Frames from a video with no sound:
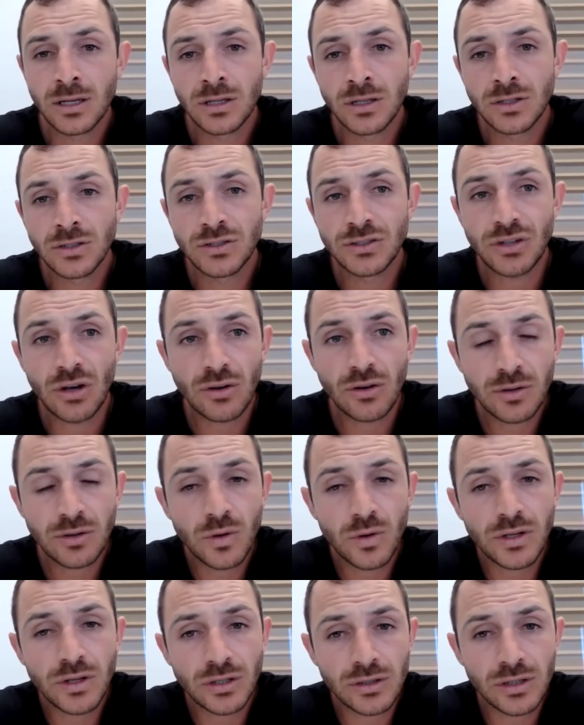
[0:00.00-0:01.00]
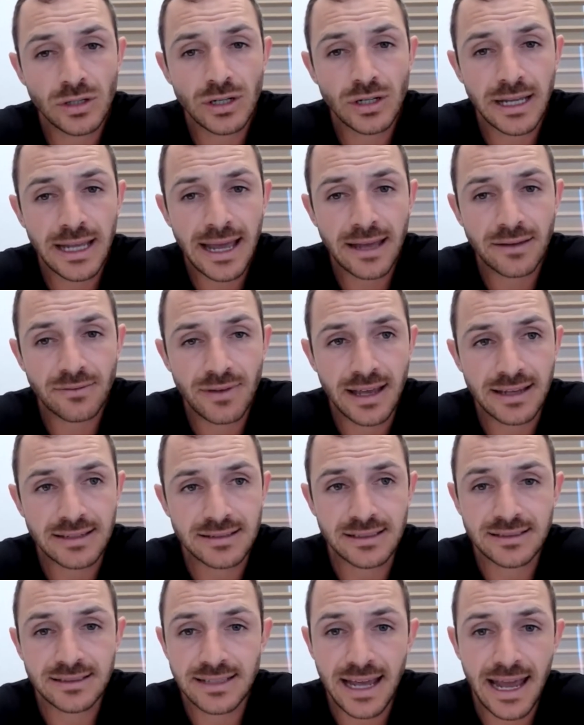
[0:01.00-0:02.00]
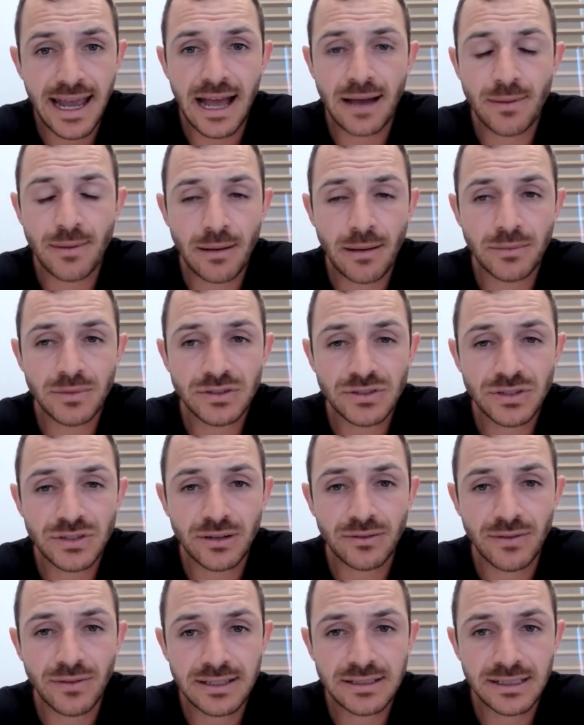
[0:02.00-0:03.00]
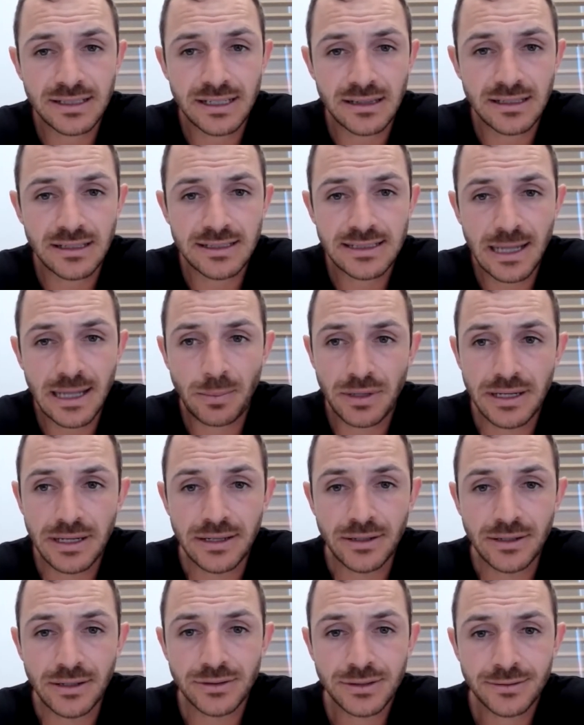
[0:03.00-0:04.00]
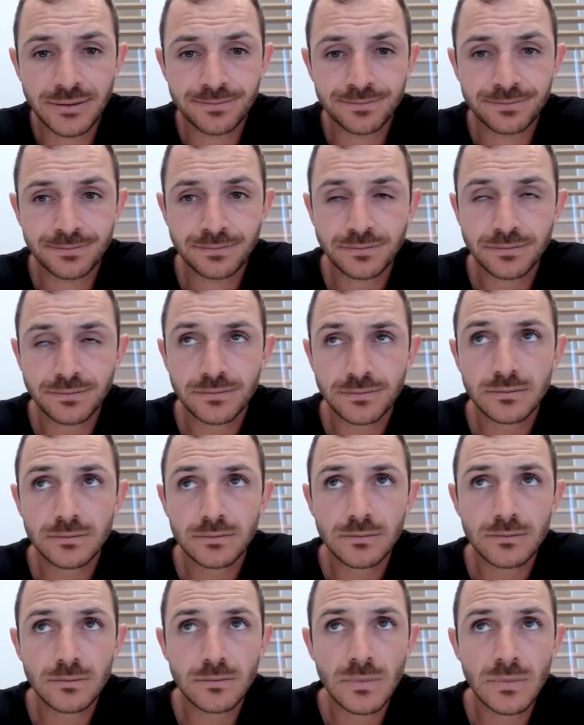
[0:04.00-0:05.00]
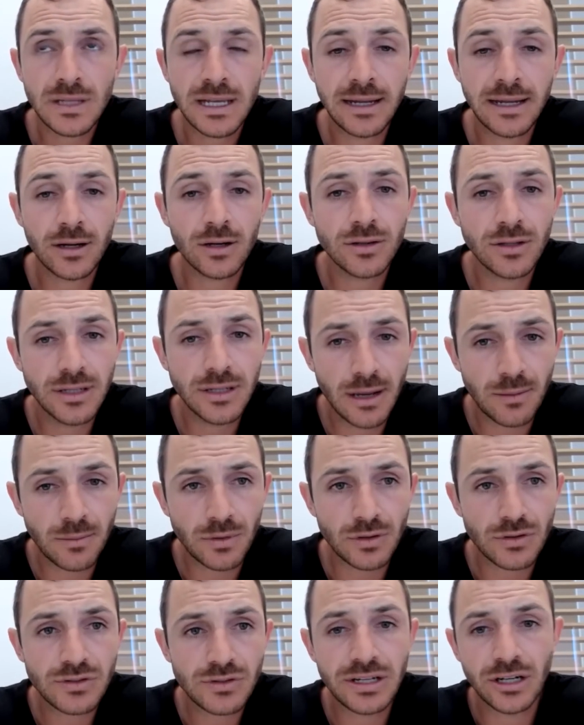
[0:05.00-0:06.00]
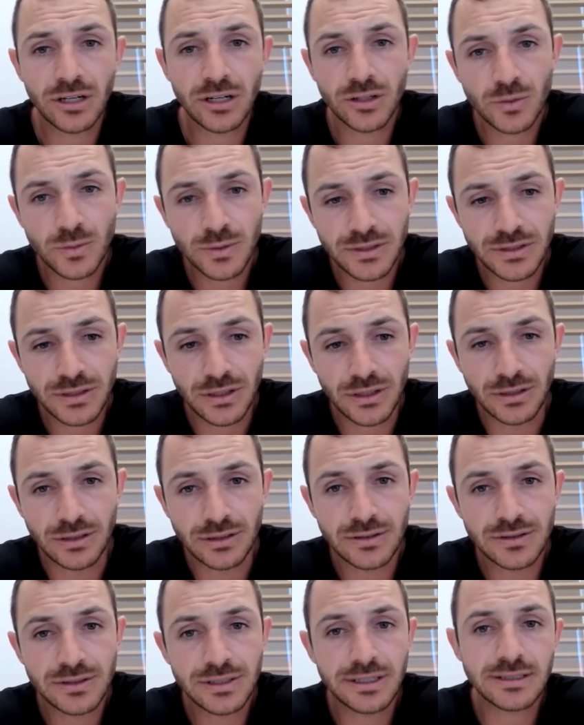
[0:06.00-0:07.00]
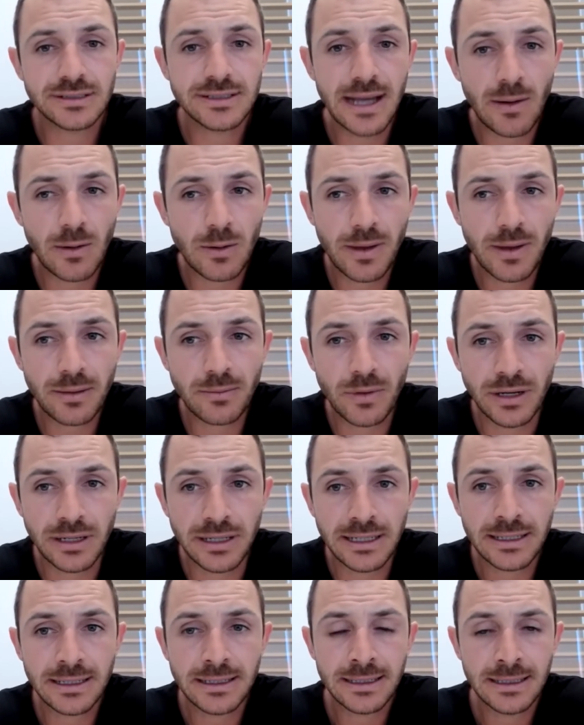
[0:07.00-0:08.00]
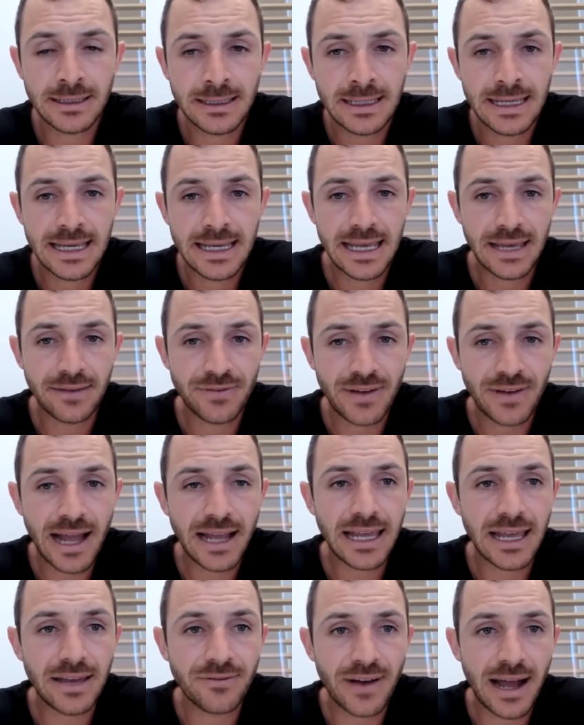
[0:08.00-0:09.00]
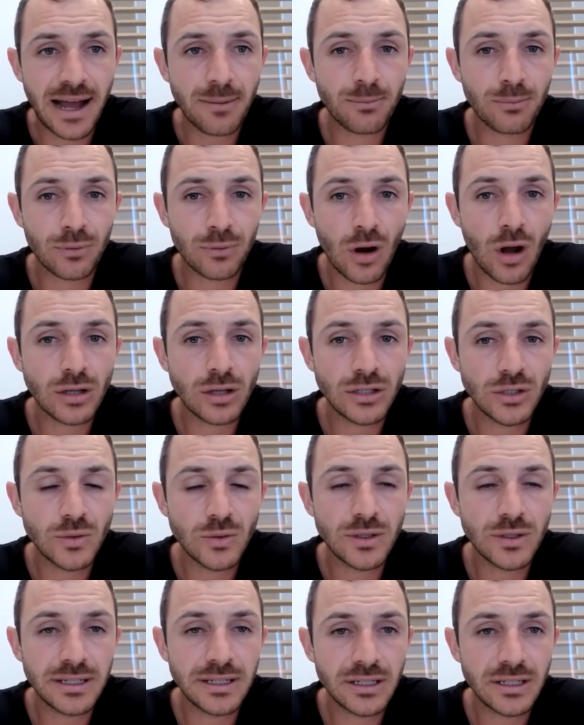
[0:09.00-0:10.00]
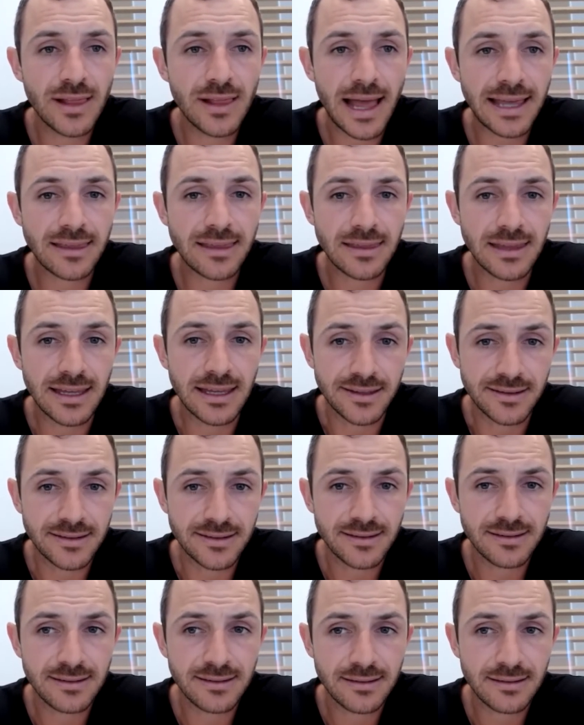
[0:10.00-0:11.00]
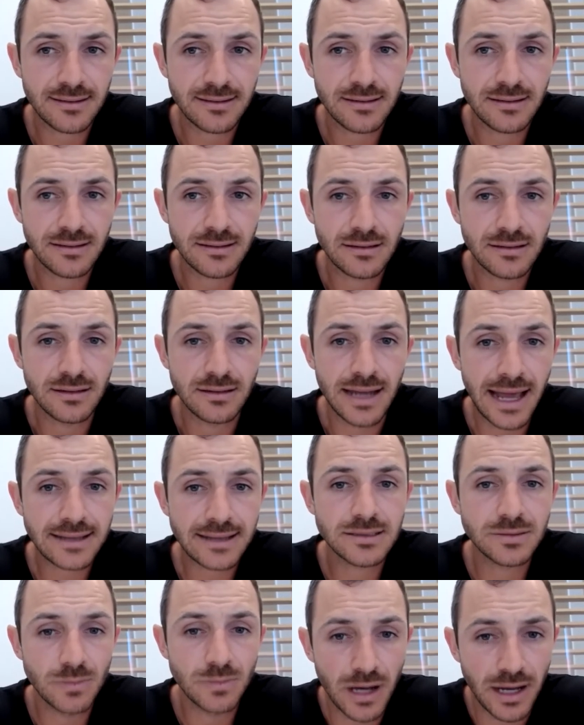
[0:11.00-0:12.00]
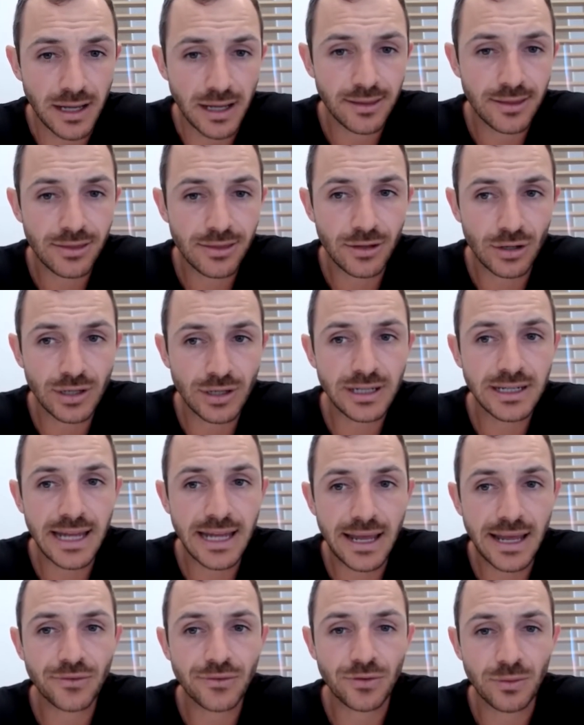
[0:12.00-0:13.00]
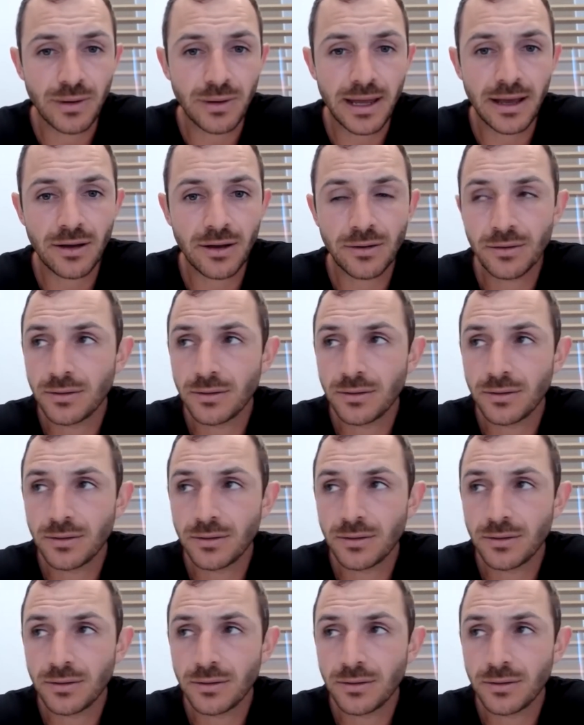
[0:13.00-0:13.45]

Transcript: Show them what you're looking at investing. Say, hey, I'm going to start investing in these type of deals. Here are the numbers. Here are the returns. Here's how we make money. If I brought you a deal like this next month, 30 days from now,